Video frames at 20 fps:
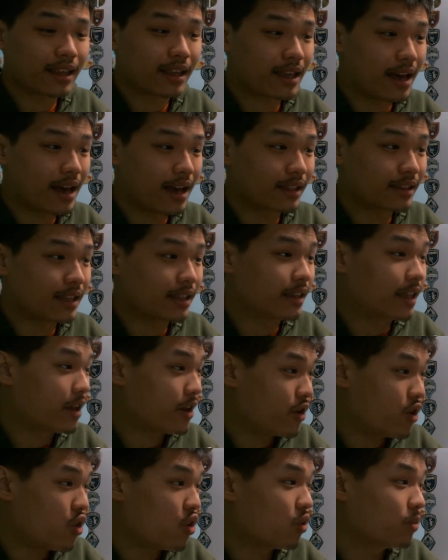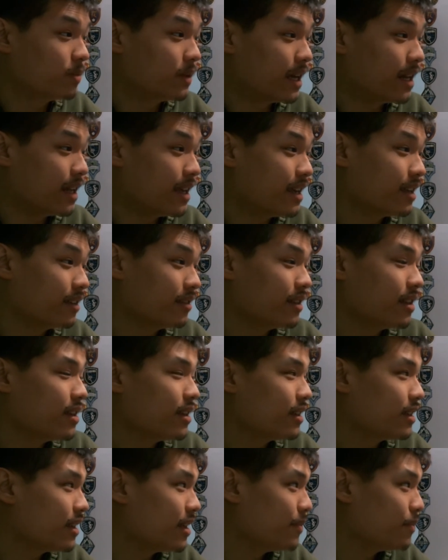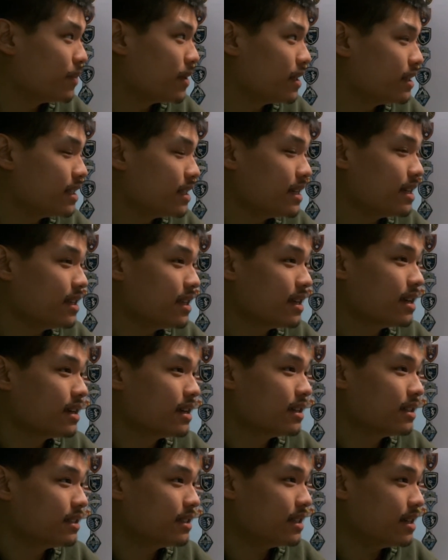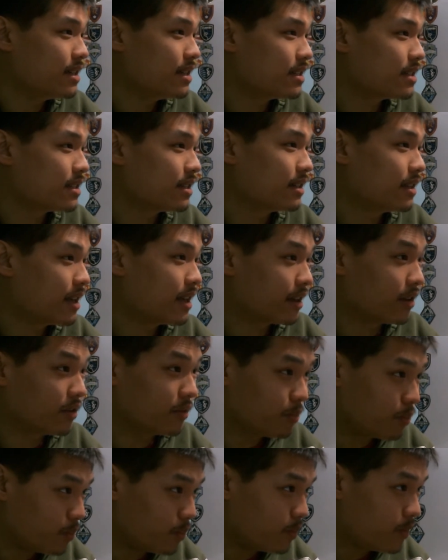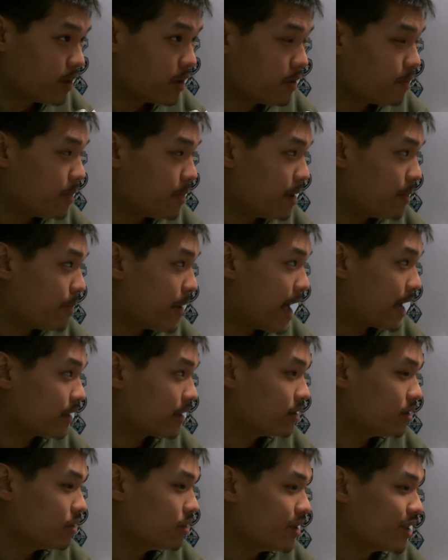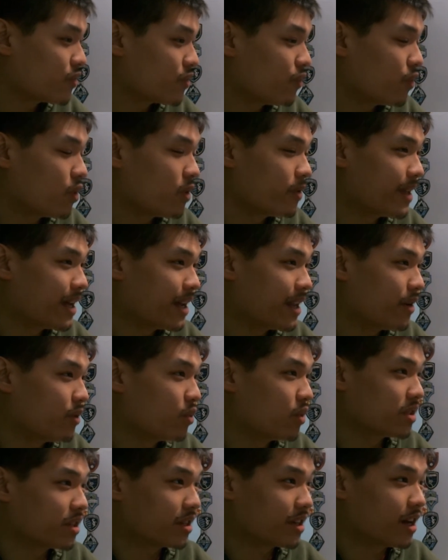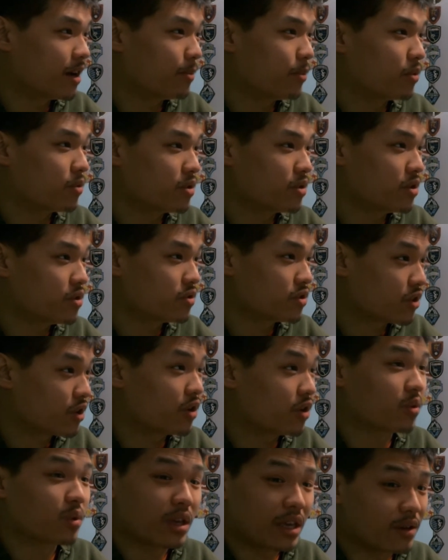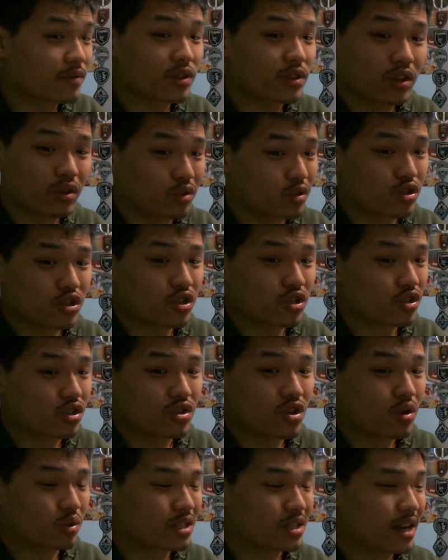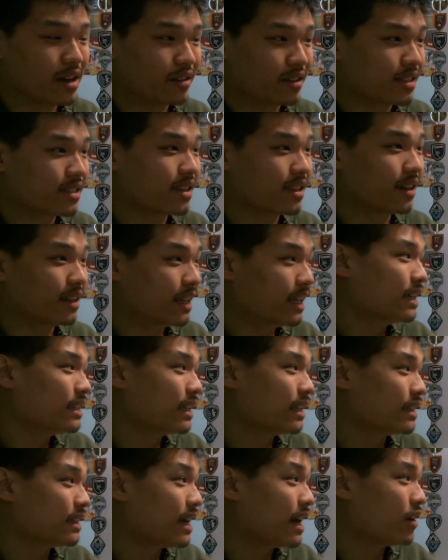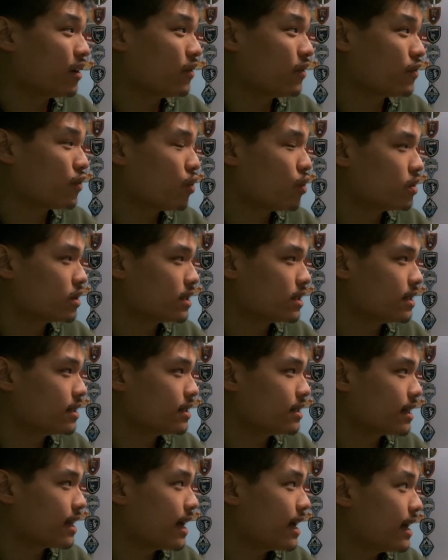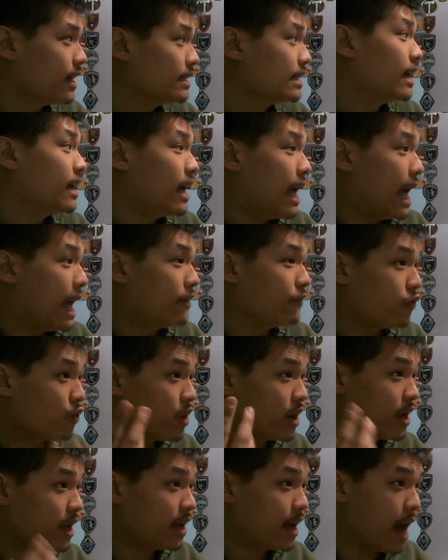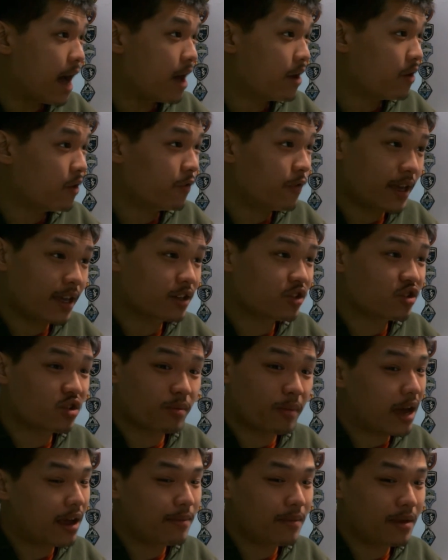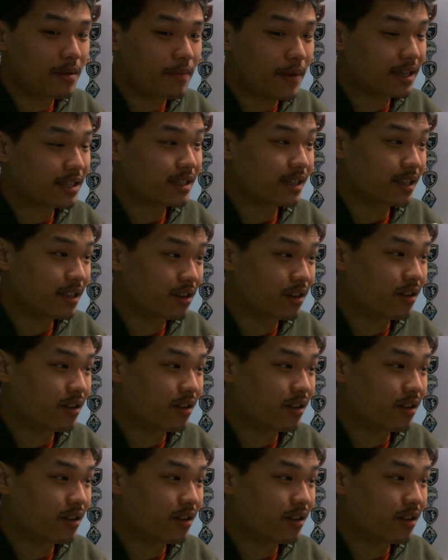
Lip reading: guy that they hope that he can be decent and be back to his form that he was a couple of years ago, even though there's just no telling sign that of course is the case. And three, I don't think Inter Miami basically